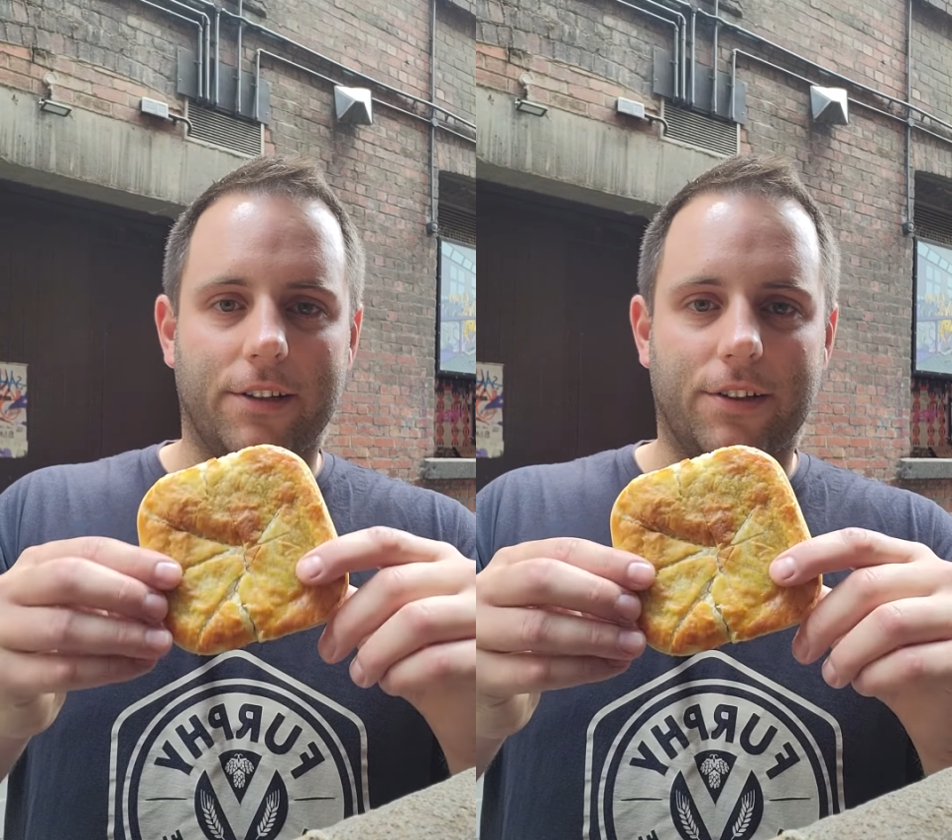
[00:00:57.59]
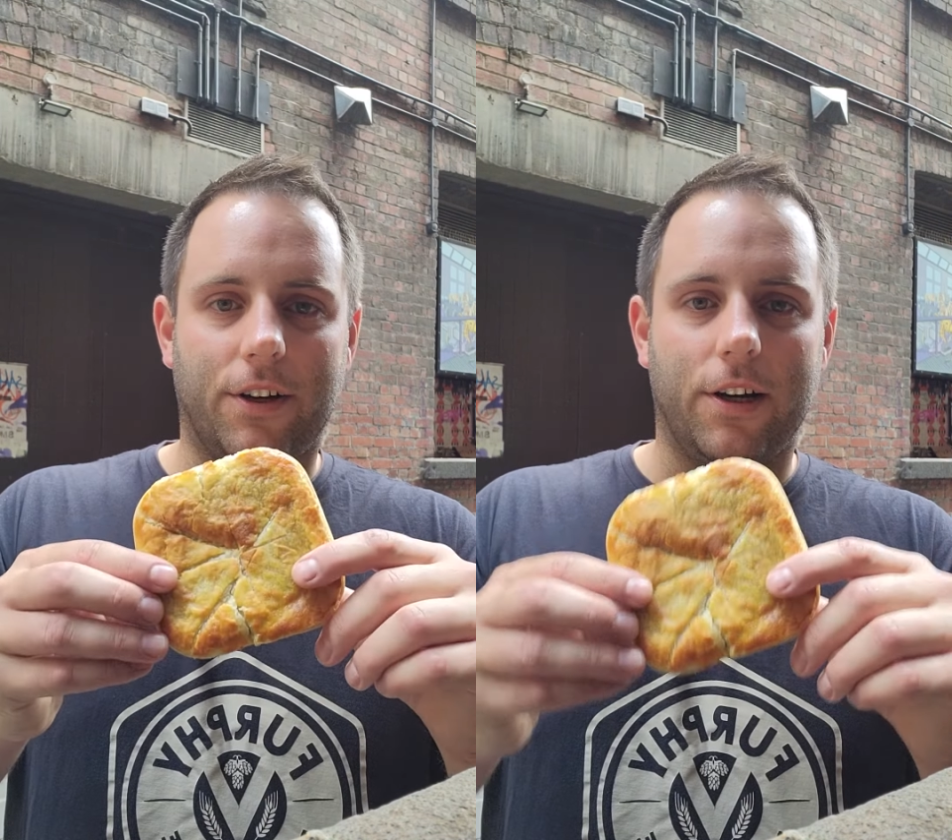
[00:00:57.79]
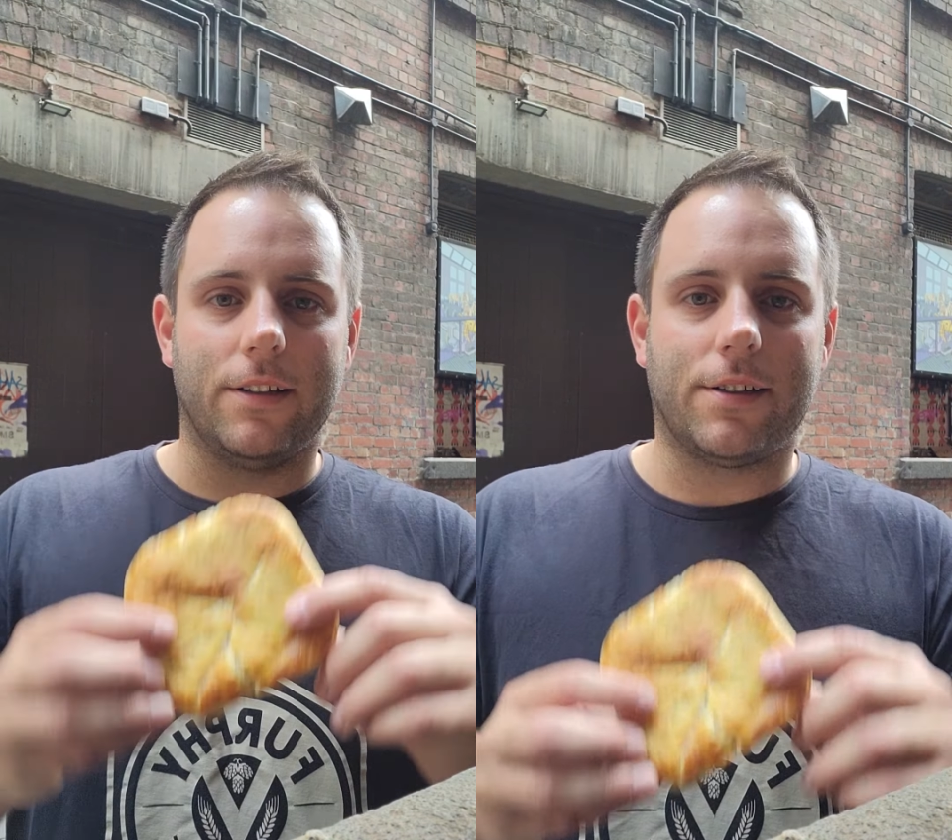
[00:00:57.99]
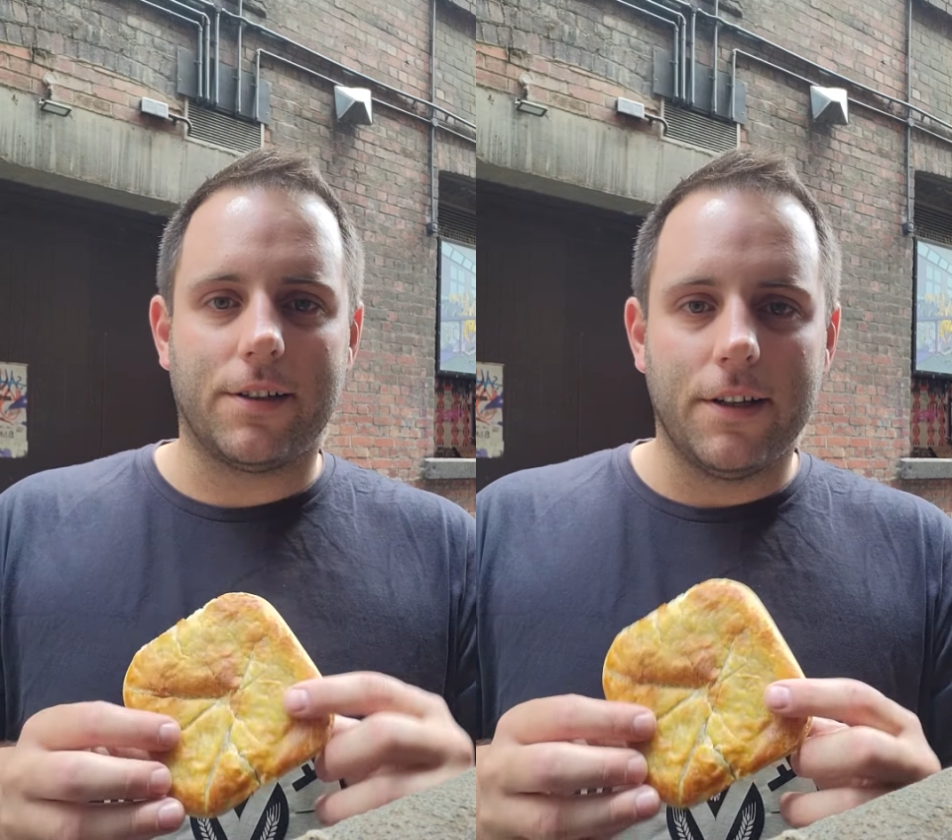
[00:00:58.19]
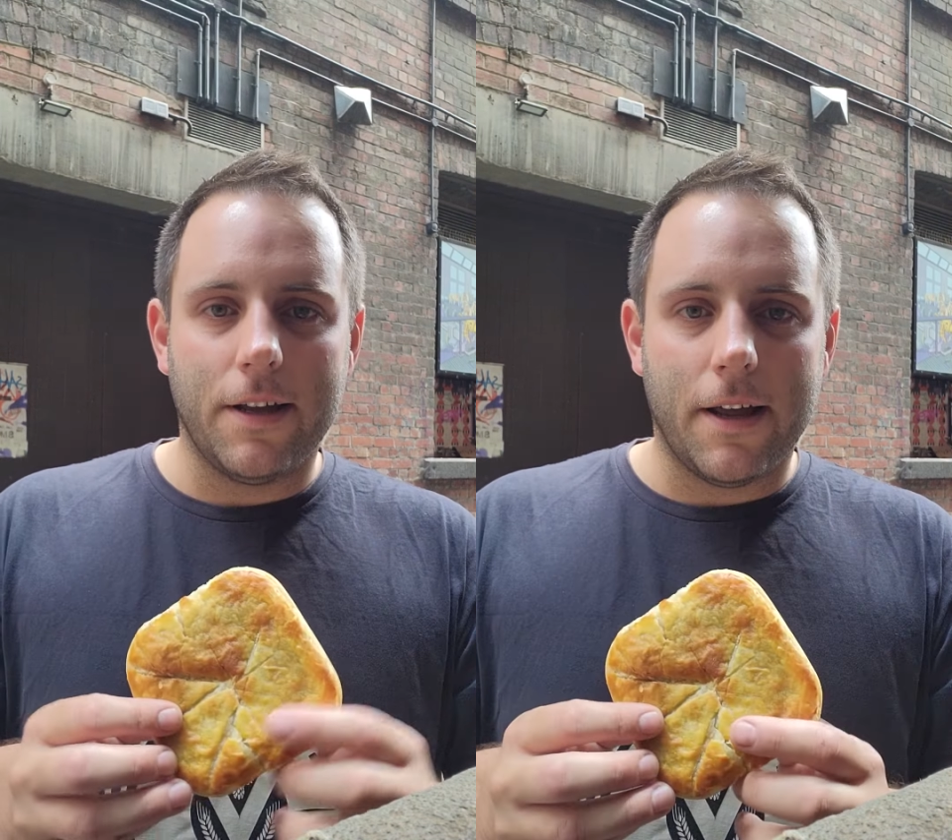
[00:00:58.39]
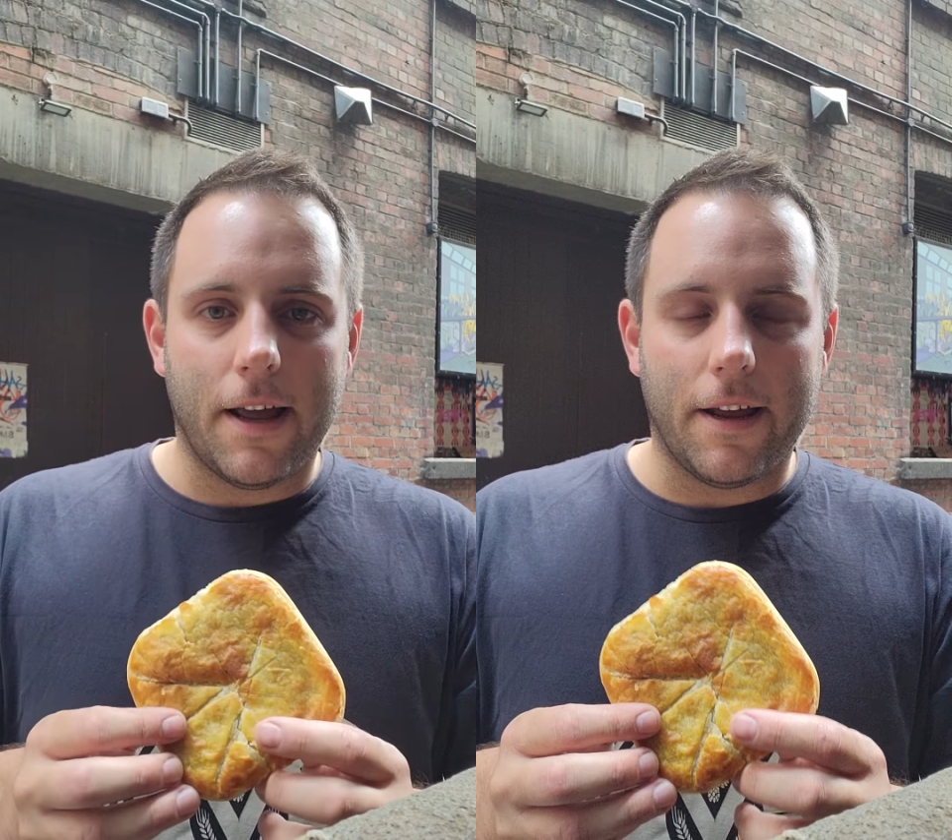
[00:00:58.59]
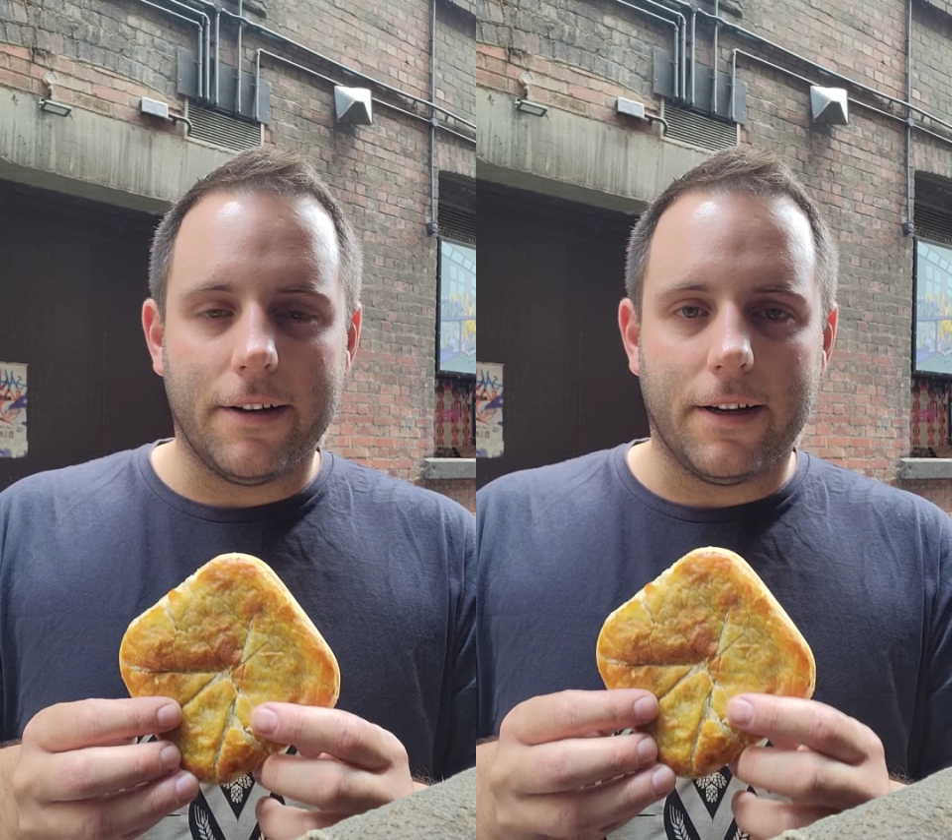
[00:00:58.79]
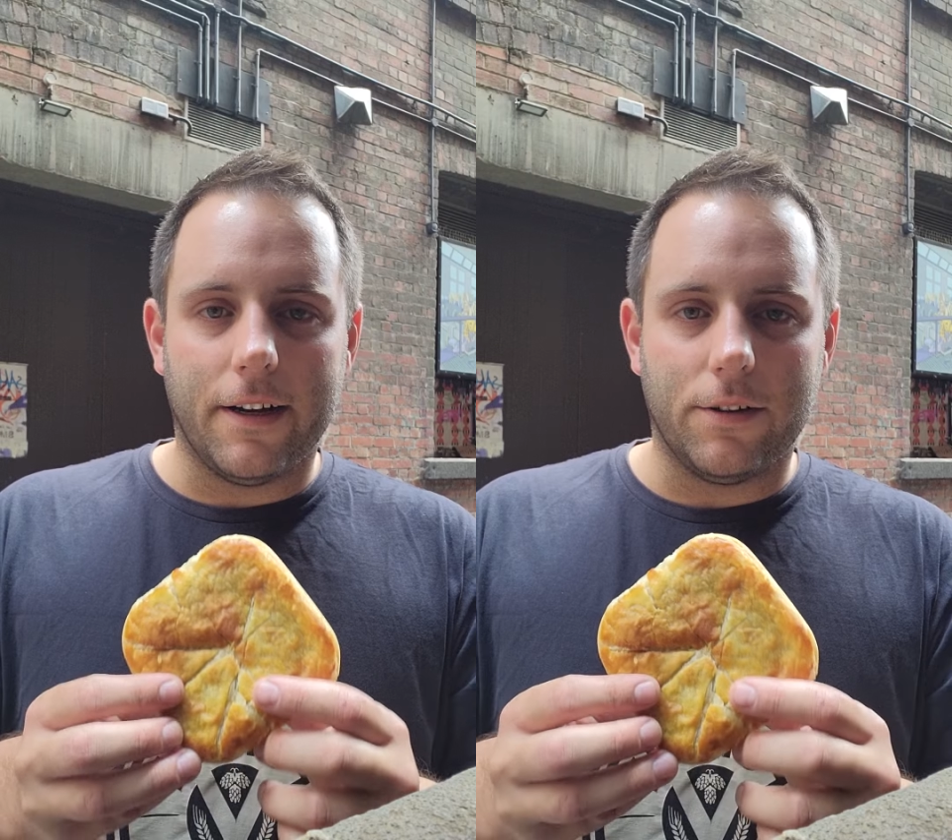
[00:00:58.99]
size, and
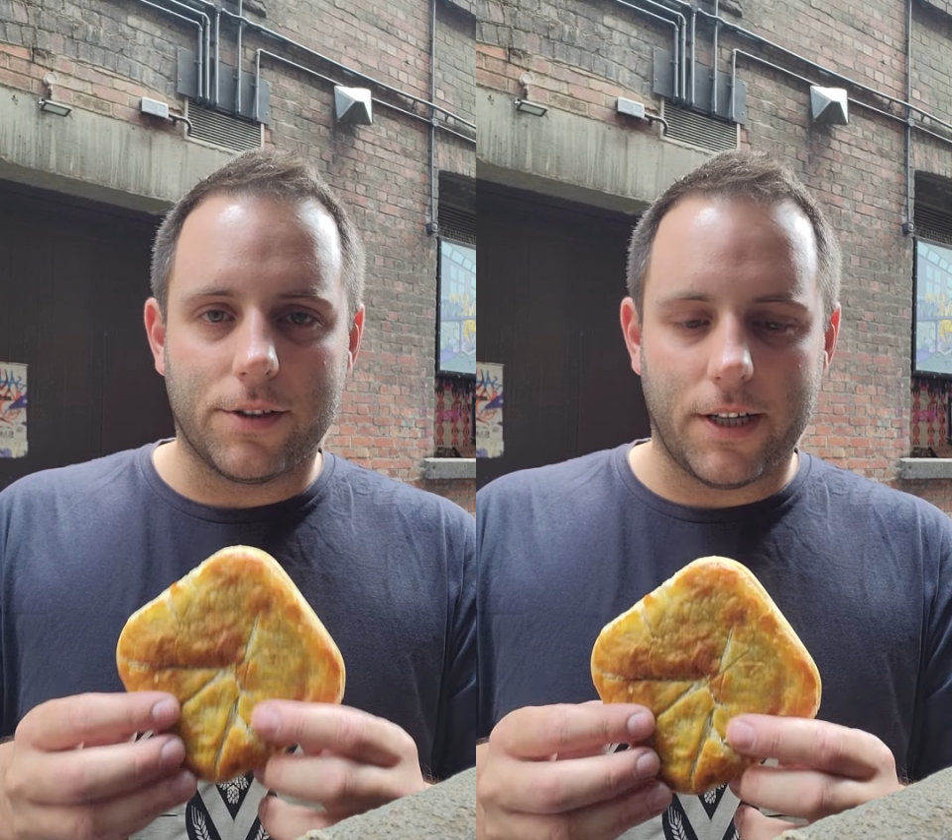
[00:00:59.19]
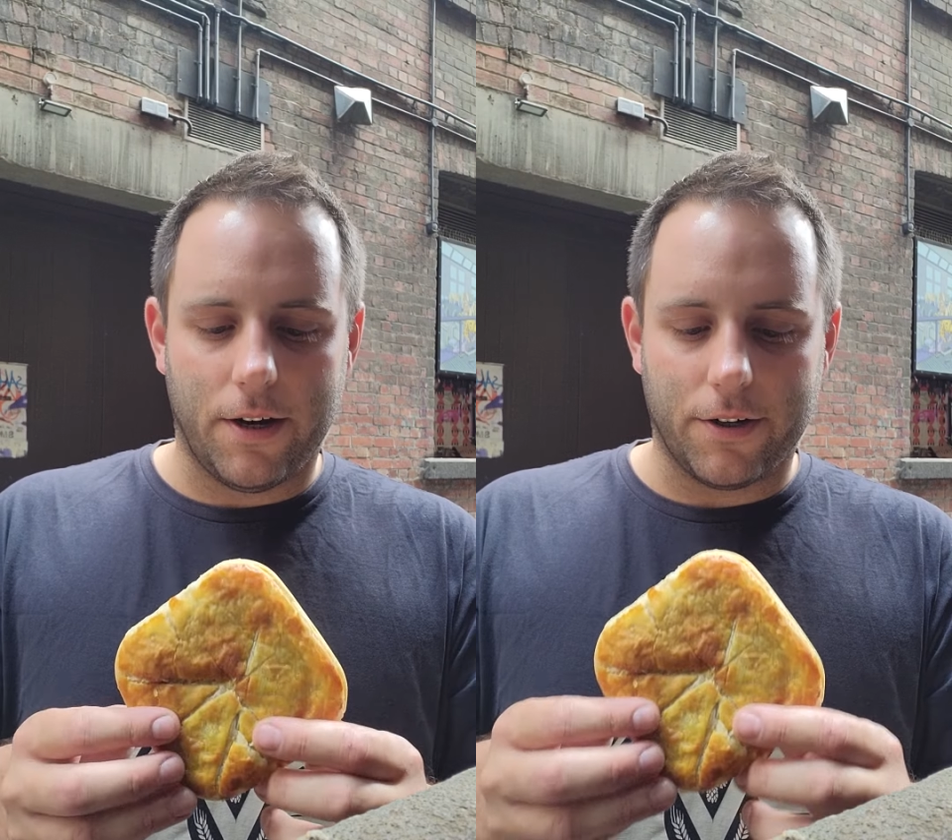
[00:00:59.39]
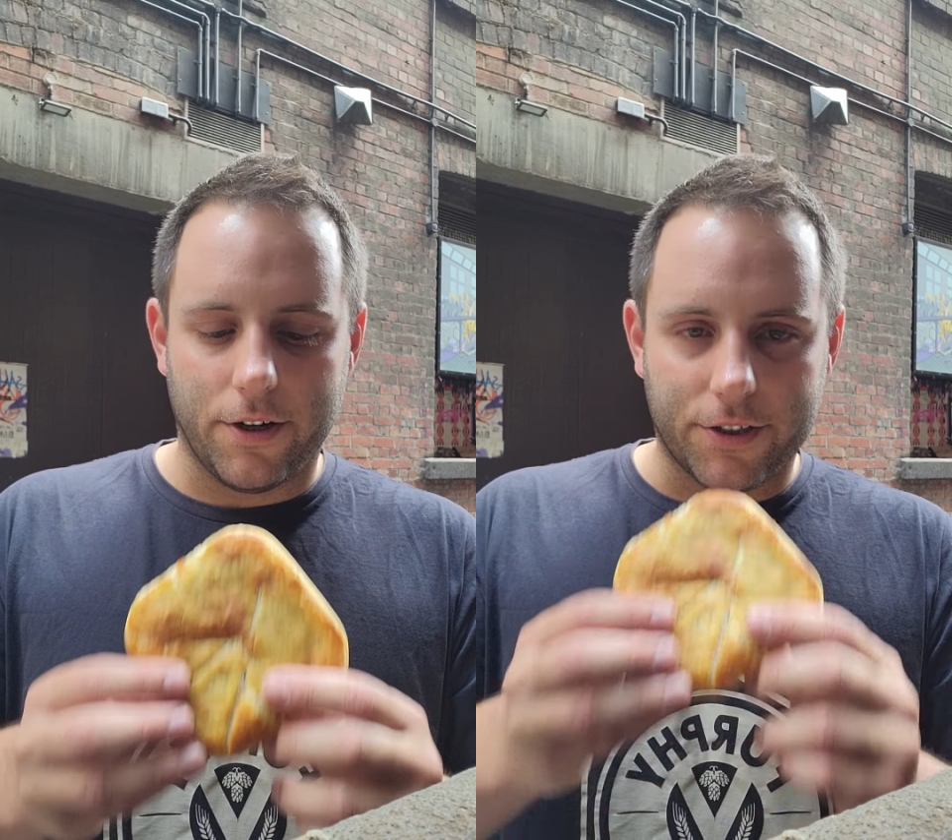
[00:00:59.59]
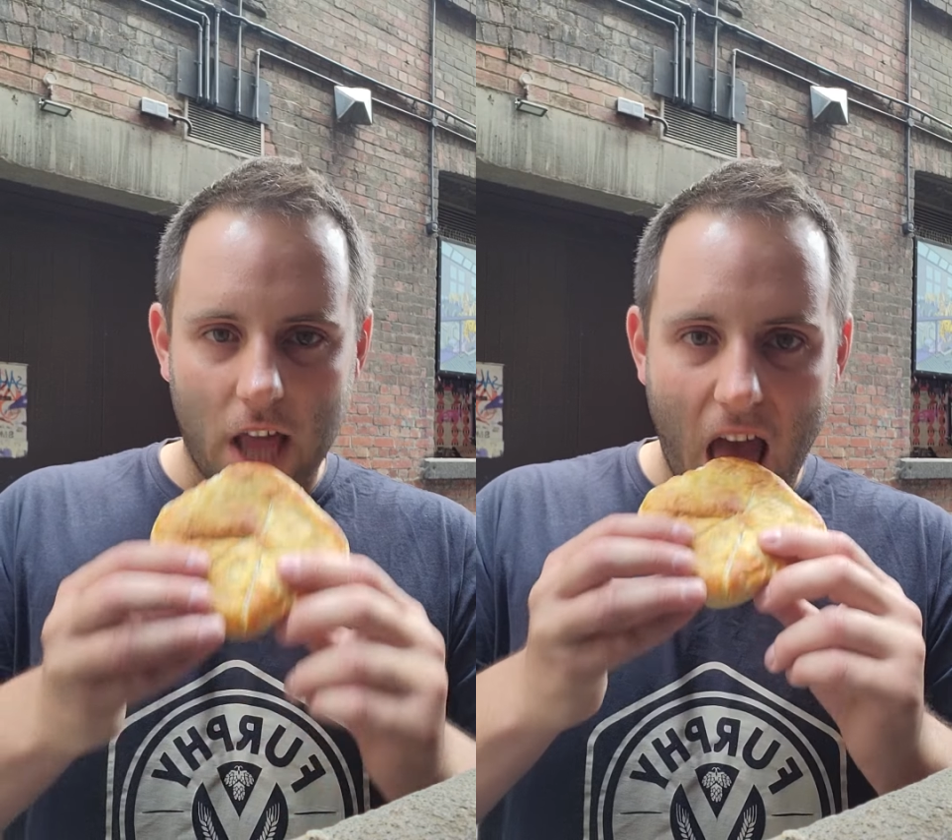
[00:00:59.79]
we'll see how it goes.